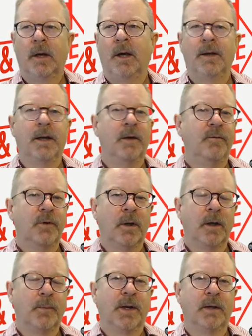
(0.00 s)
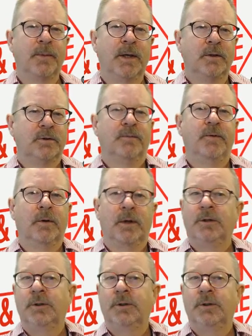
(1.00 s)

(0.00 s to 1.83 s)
And if you're not a product manager, if you're an